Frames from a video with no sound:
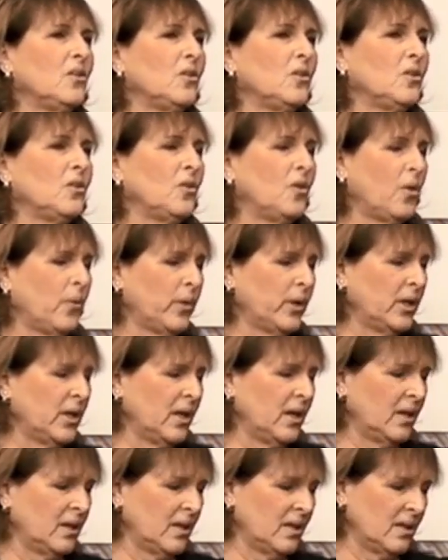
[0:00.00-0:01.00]

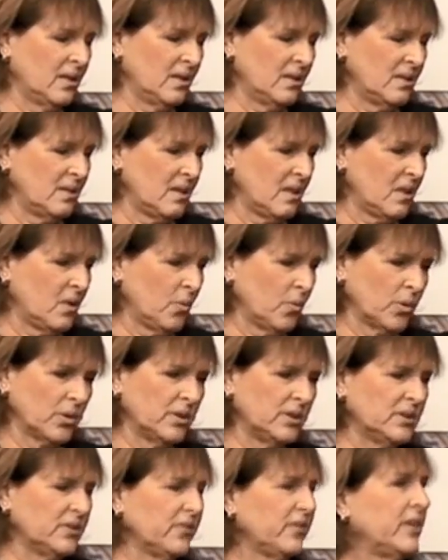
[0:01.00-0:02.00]
the
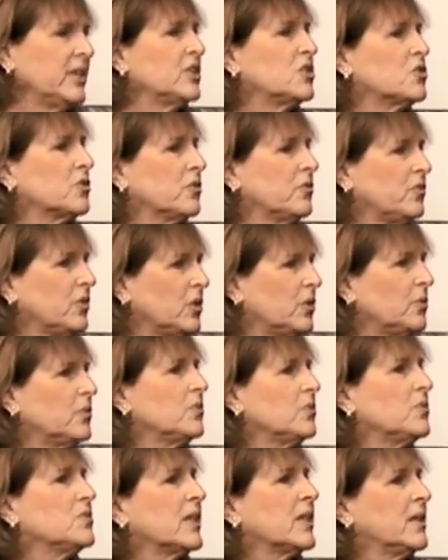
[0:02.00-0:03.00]
world of
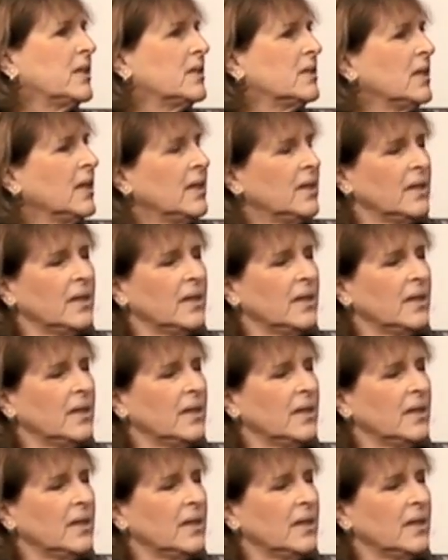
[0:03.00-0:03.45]
interviews and